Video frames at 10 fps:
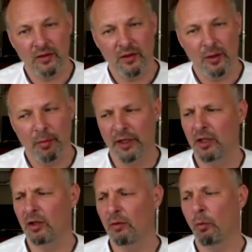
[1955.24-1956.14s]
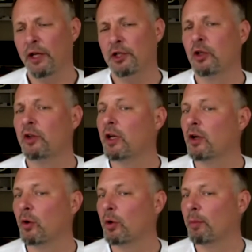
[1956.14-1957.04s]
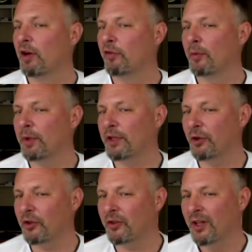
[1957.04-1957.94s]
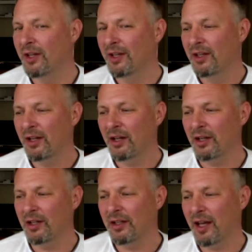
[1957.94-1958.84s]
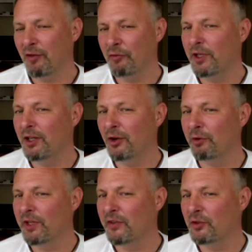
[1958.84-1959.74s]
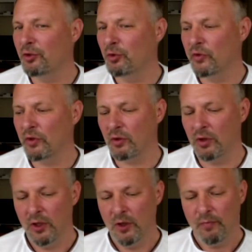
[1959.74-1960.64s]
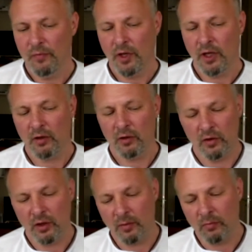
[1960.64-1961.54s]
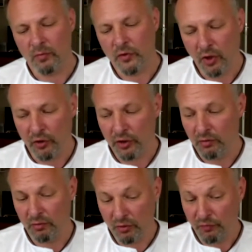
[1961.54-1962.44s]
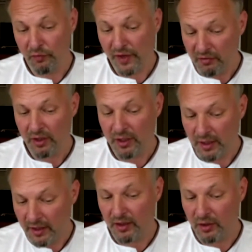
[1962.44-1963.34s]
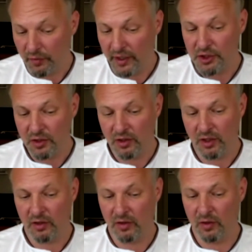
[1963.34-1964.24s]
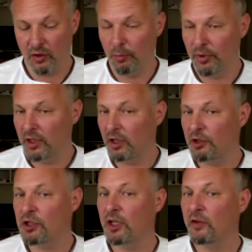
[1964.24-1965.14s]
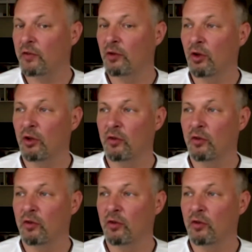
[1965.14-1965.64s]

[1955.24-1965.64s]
But why should they go above and beyond? Right. They have really no reason to do so. And so you find very little innovation in the company culture that's not